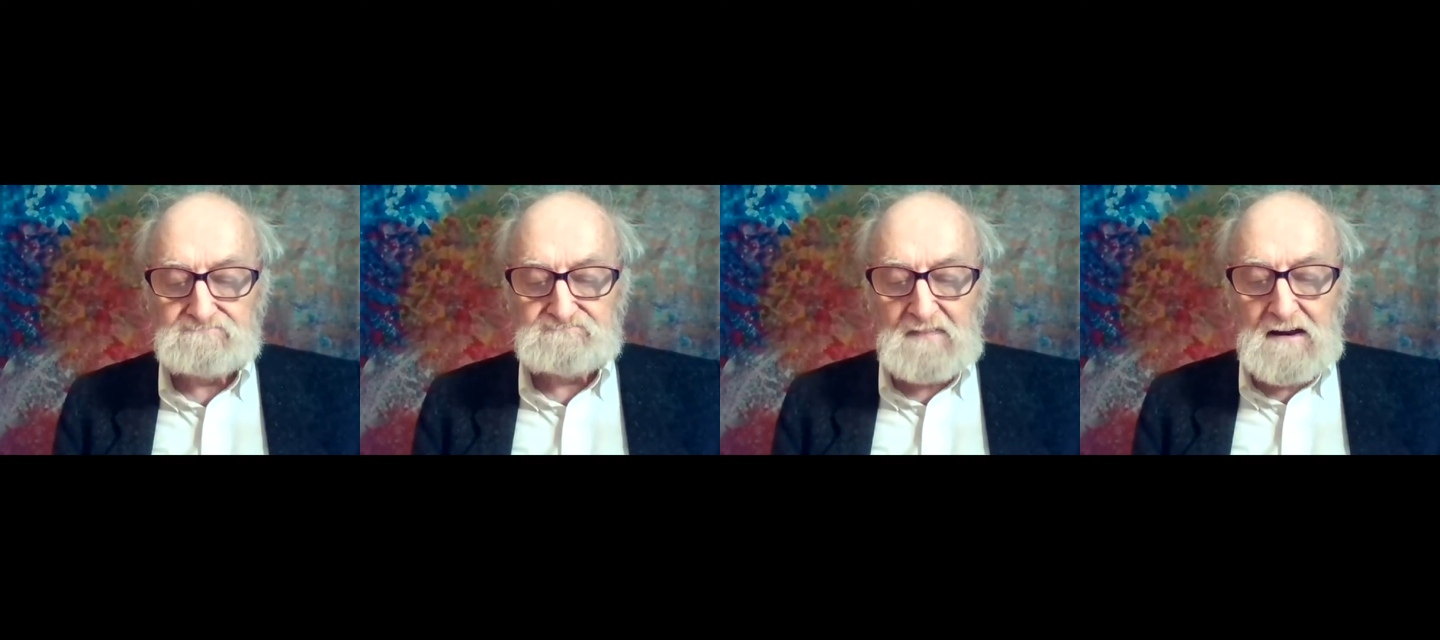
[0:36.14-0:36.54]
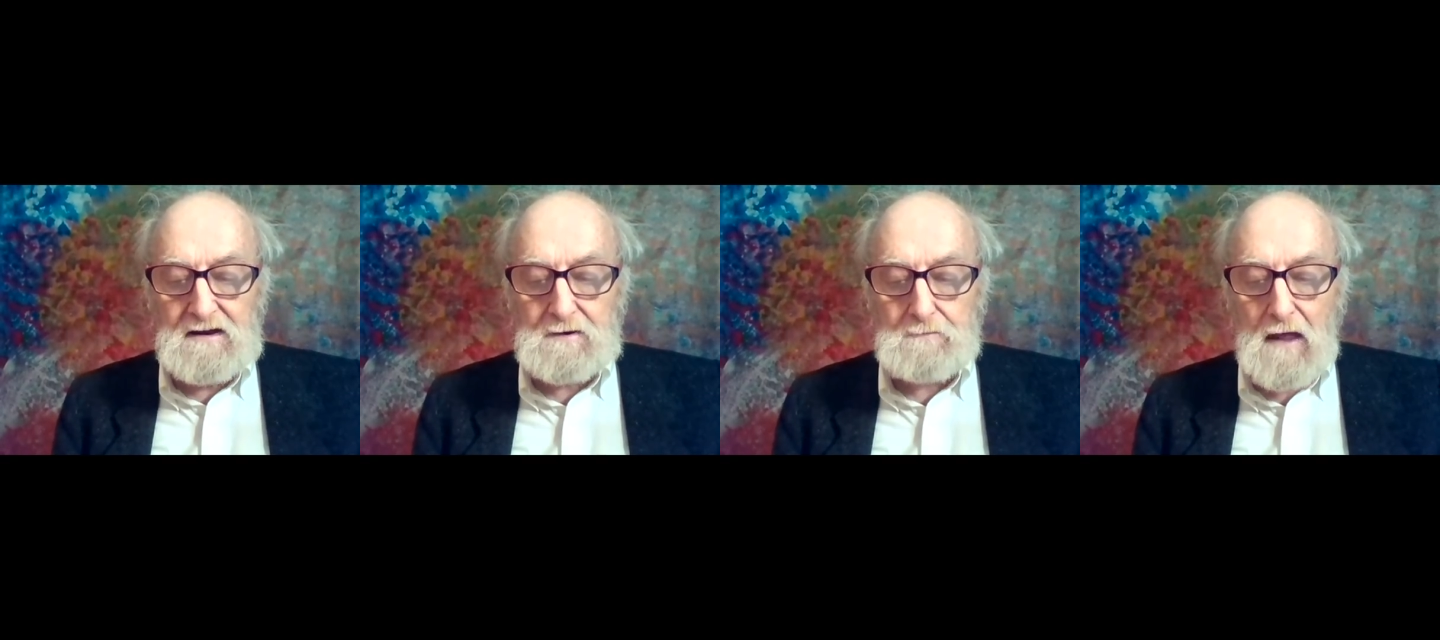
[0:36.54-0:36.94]

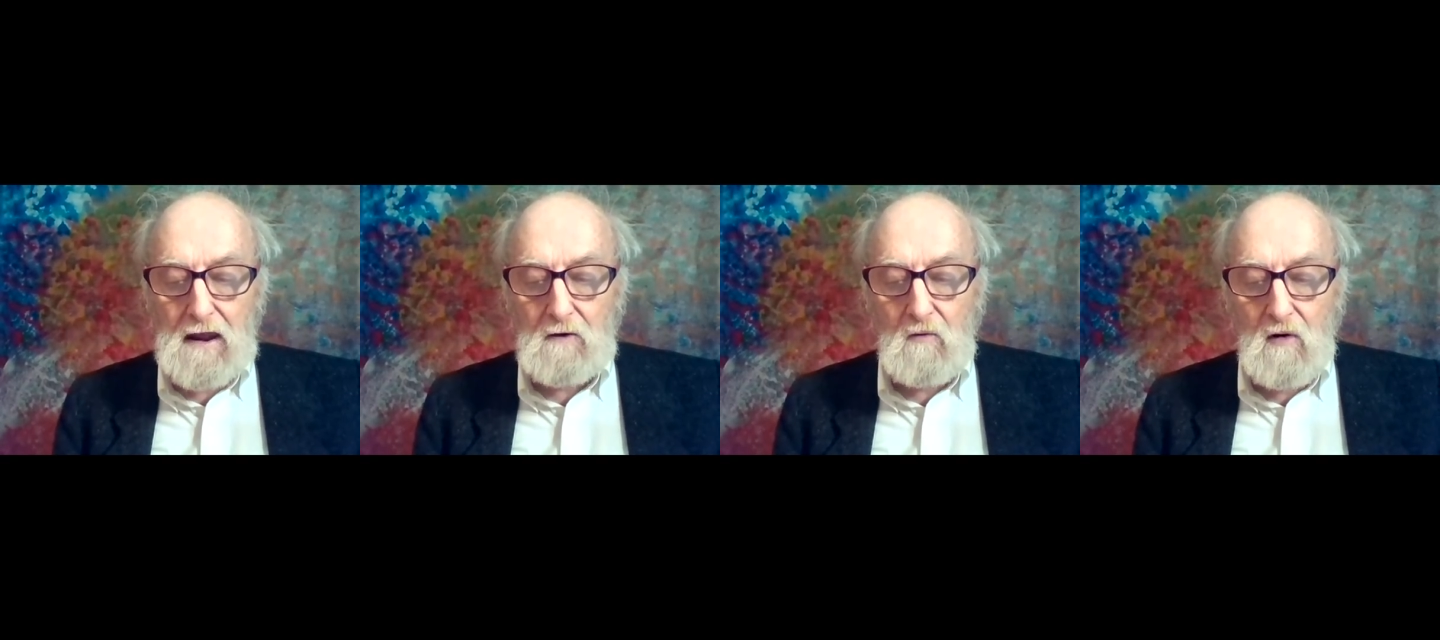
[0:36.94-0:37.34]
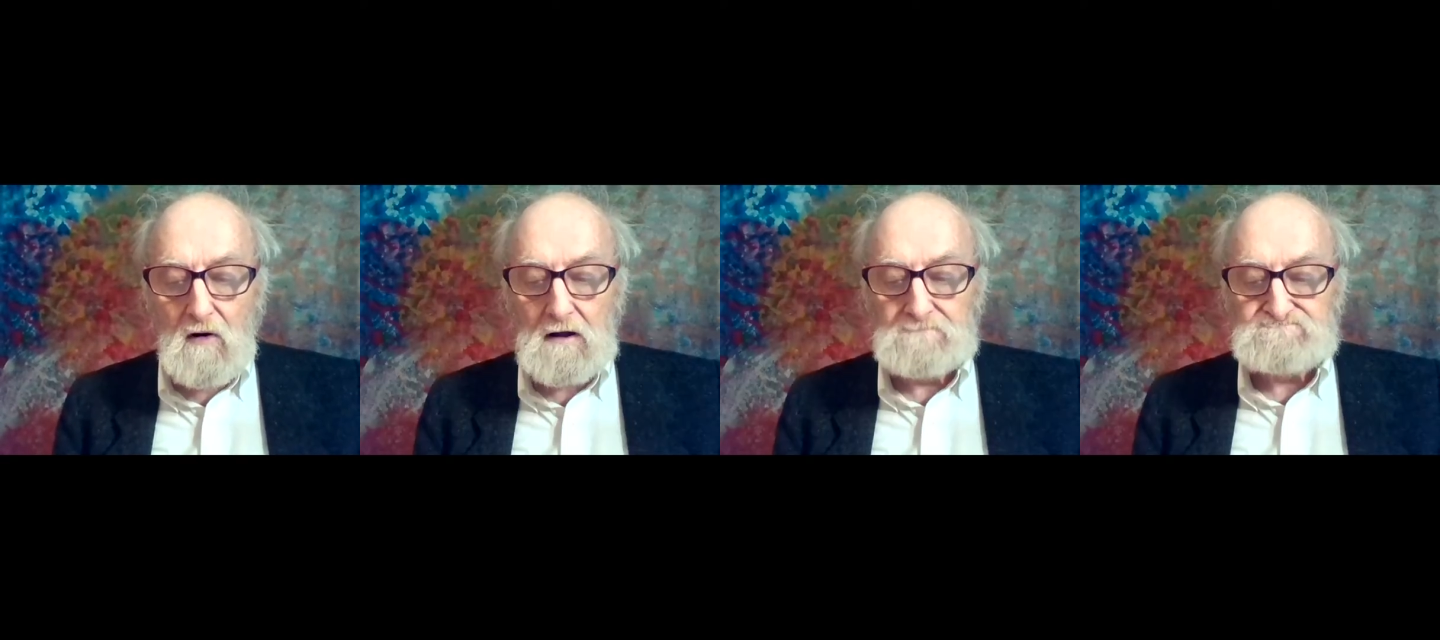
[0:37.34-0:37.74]
dispelling
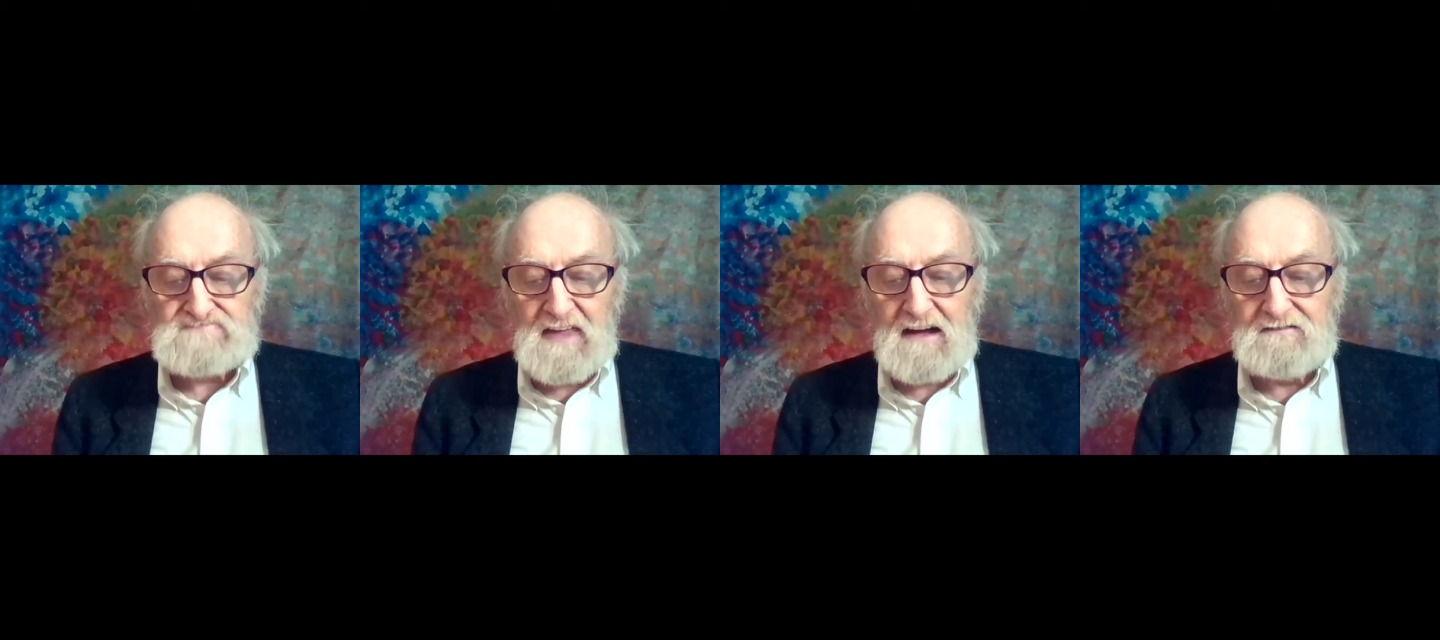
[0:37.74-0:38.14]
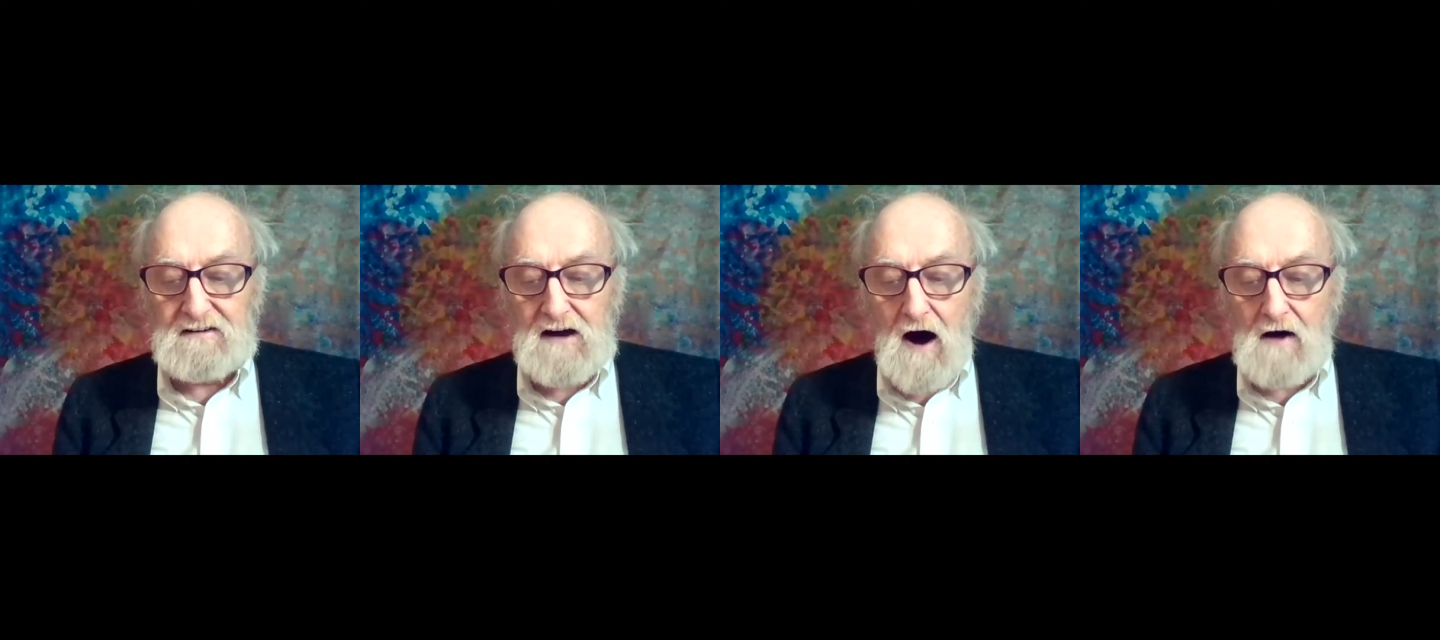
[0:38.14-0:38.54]
worry, even
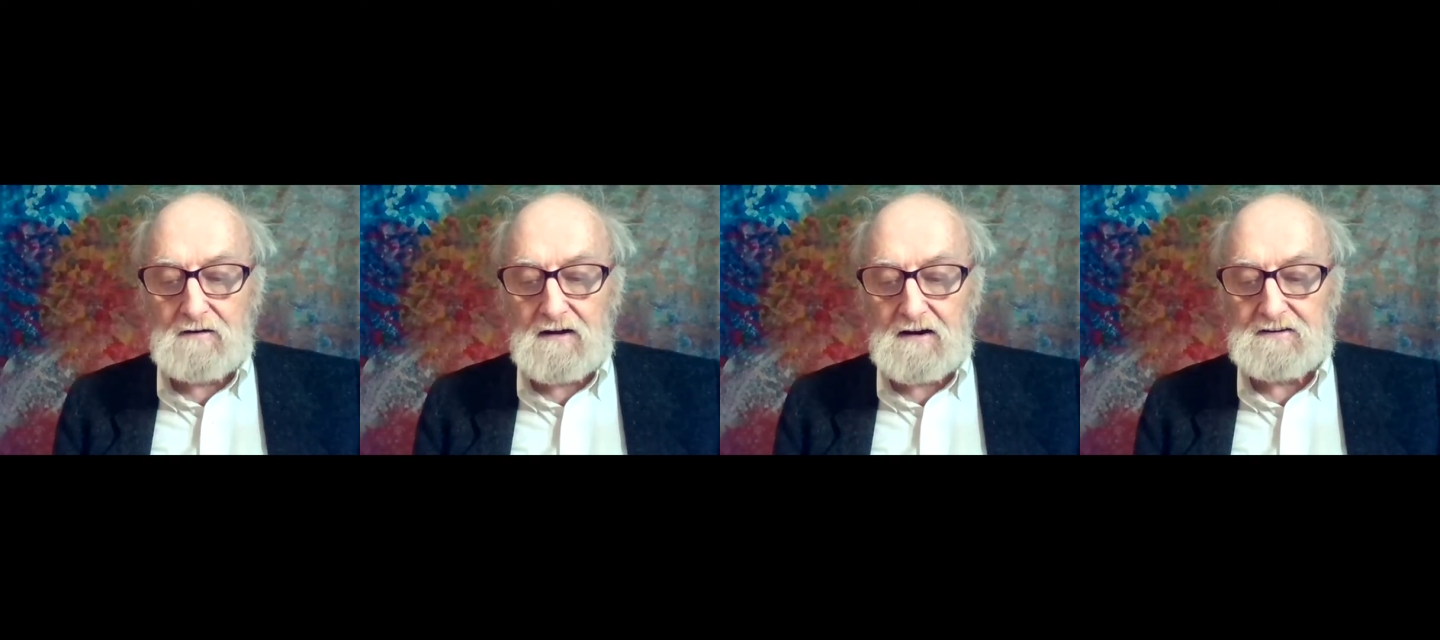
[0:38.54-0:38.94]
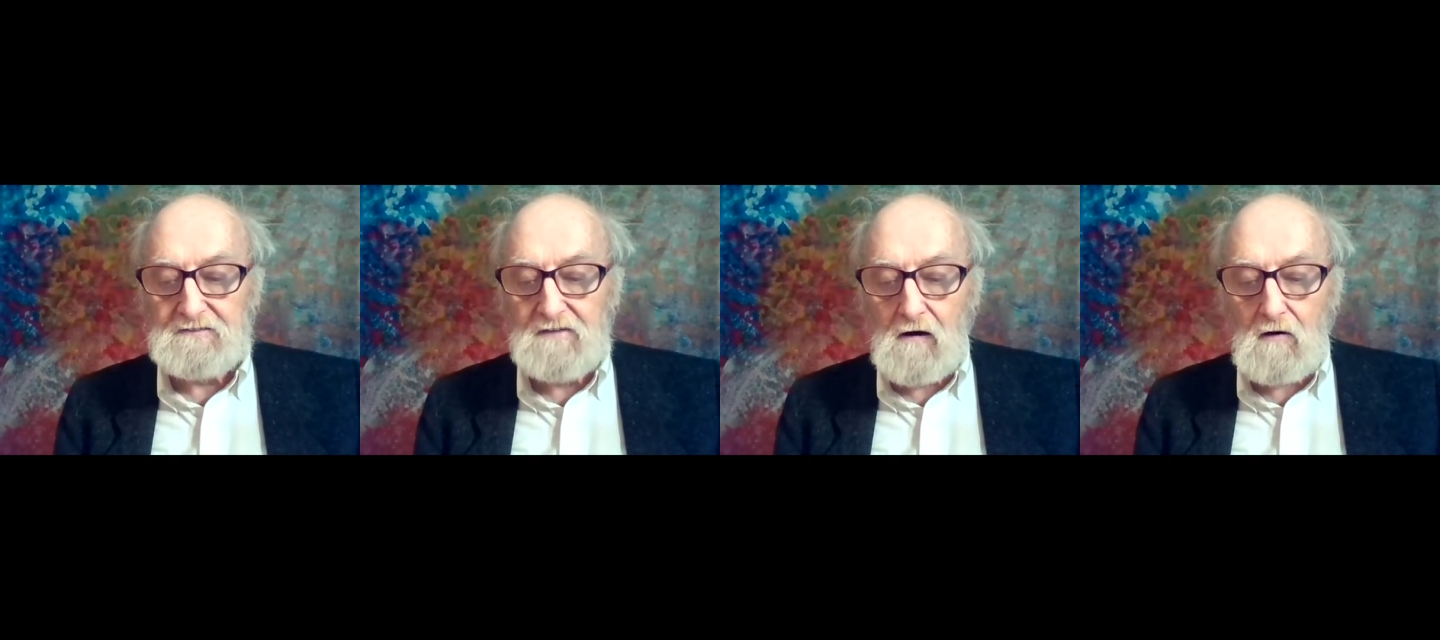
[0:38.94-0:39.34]
causing us to
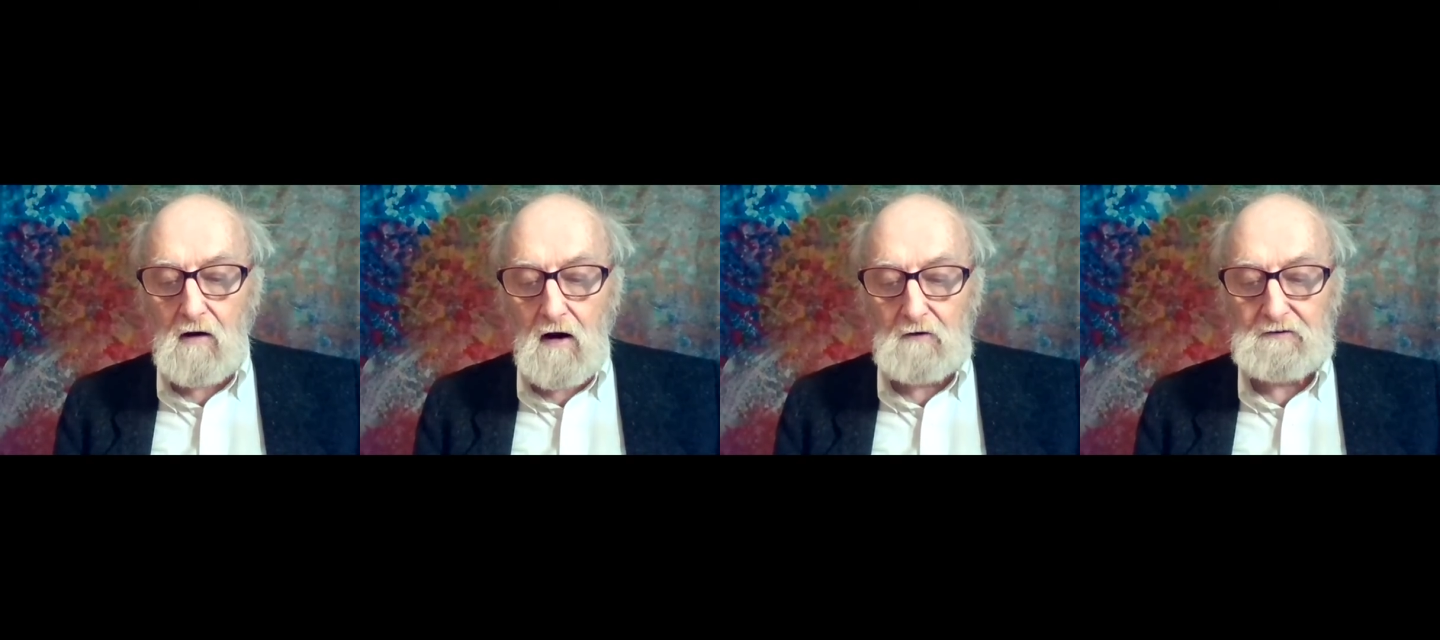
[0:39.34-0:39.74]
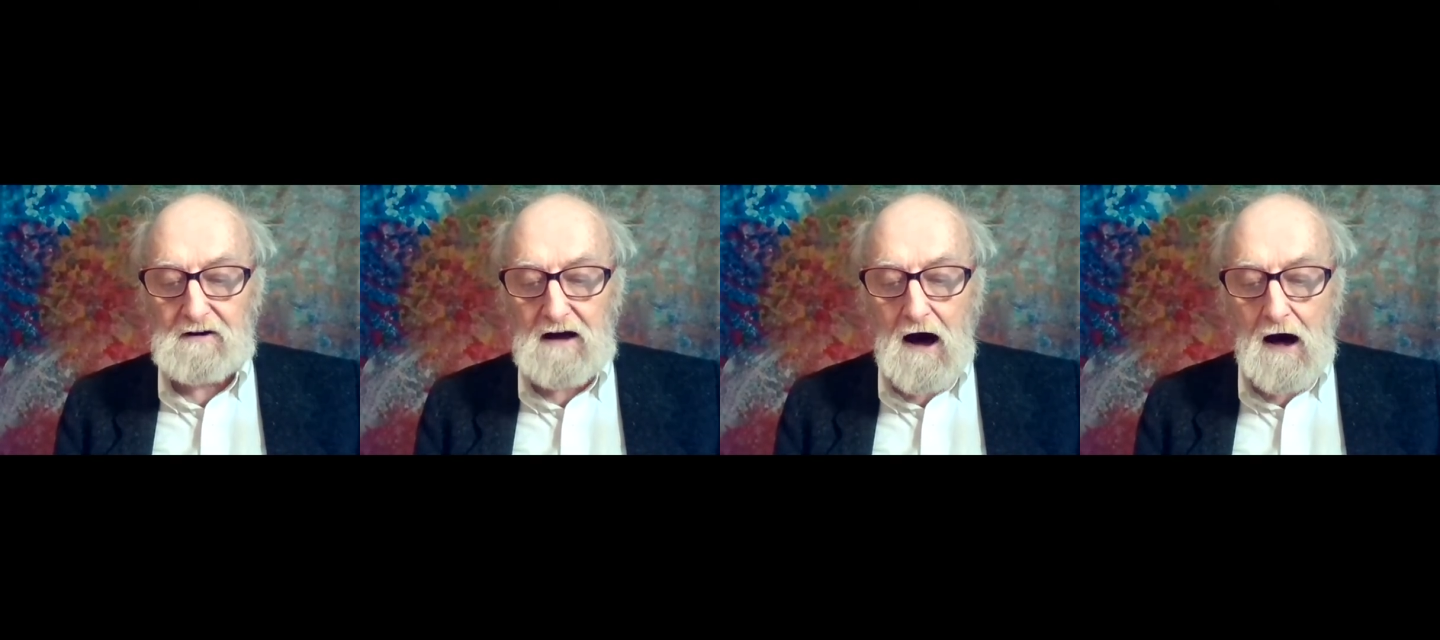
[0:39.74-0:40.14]
feel close to
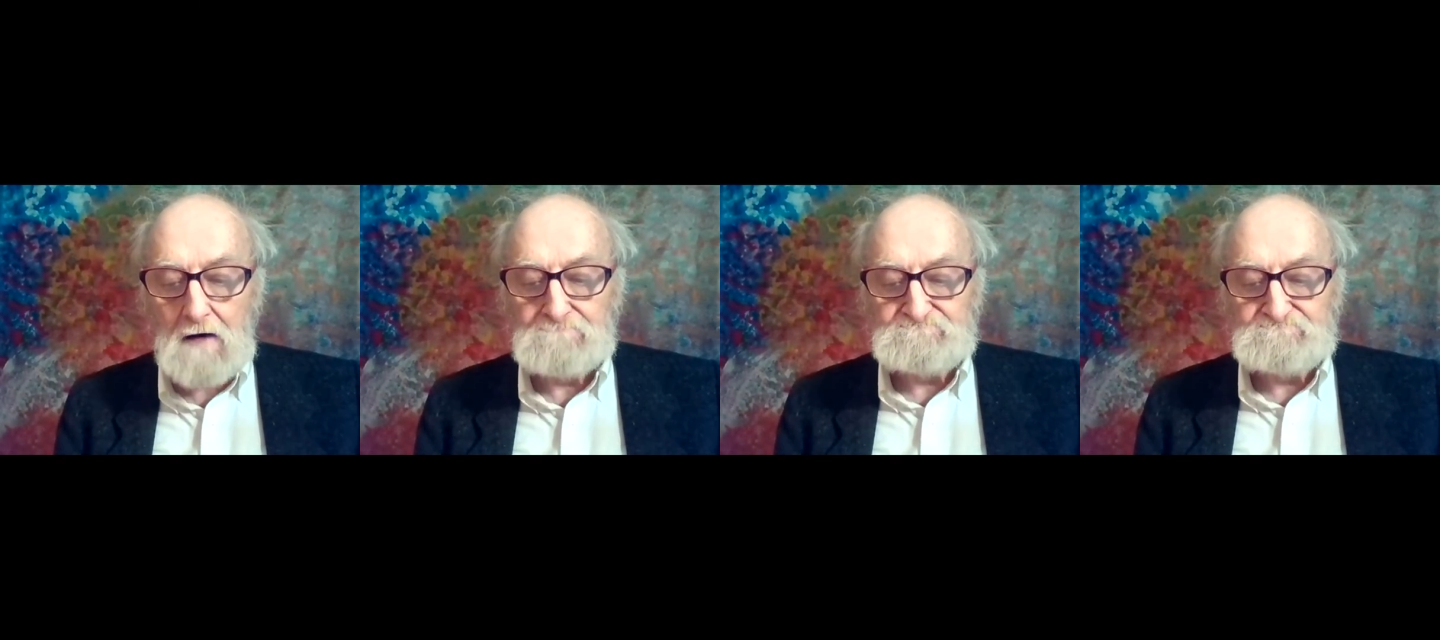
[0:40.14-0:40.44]
God,